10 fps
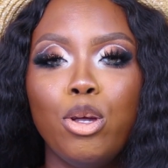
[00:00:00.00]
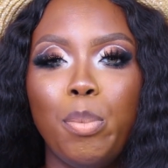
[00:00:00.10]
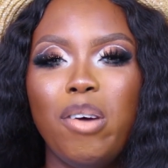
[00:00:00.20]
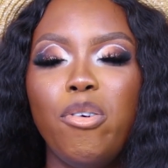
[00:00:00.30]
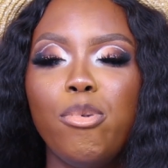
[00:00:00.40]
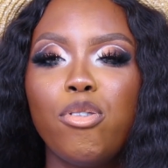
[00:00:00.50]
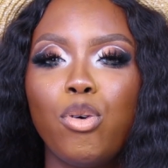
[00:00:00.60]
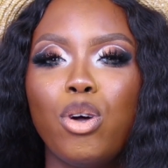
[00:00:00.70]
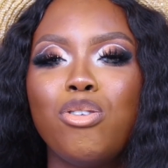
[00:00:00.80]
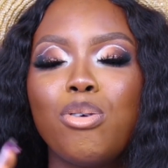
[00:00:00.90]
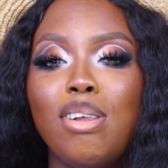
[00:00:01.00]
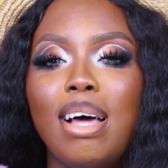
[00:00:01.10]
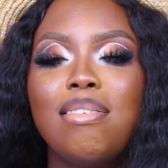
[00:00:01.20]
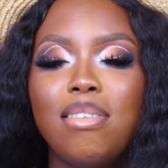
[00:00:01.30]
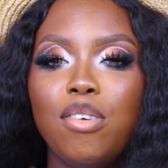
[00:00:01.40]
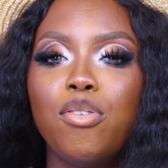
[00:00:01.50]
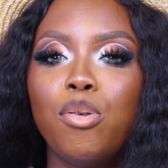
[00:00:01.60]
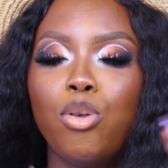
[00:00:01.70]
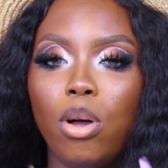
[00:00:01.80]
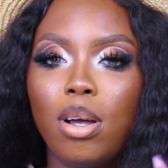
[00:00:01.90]
your perfume is even going to last
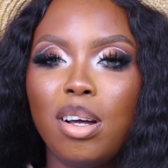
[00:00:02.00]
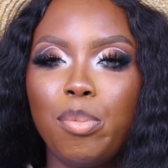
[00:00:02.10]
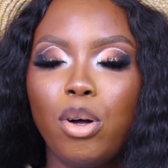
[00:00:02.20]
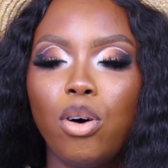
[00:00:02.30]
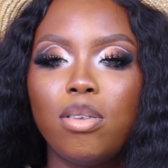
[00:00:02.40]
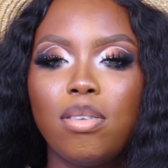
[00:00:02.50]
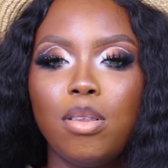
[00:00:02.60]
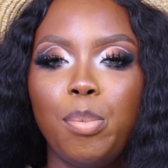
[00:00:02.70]
even longer because